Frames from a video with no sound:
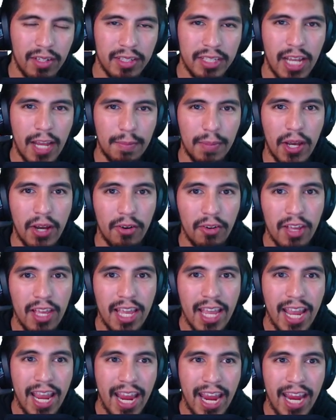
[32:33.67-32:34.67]
type out
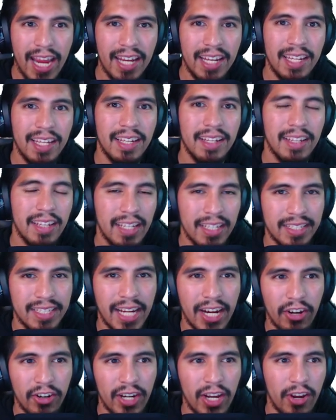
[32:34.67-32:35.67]
80
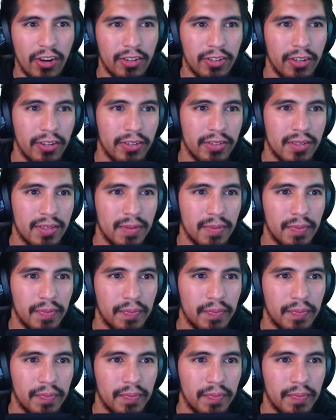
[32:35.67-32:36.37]
entire characters.